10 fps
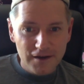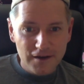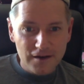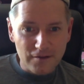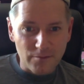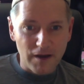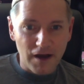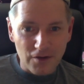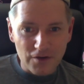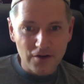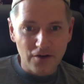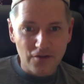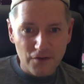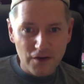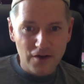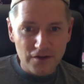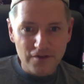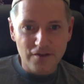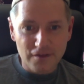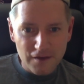come out of
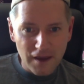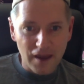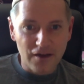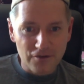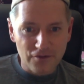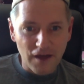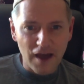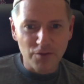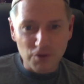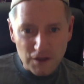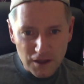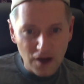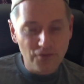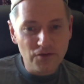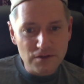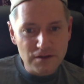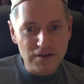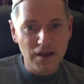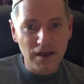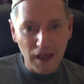his cave. I would love to see
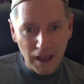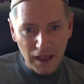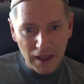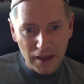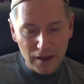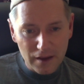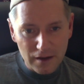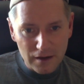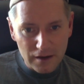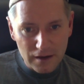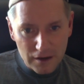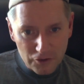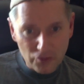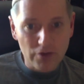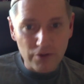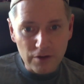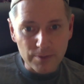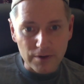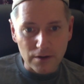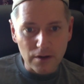that. Andre
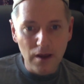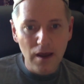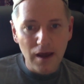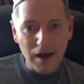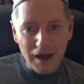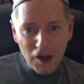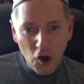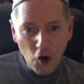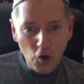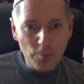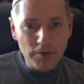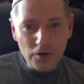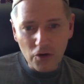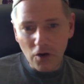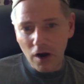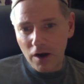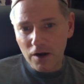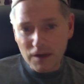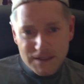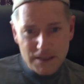Greipel, I hope you are
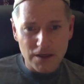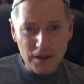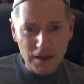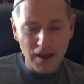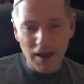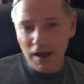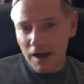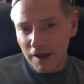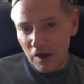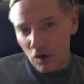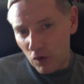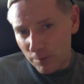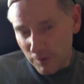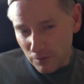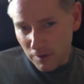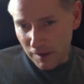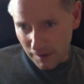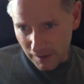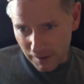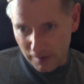listening. I hope you
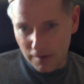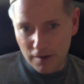can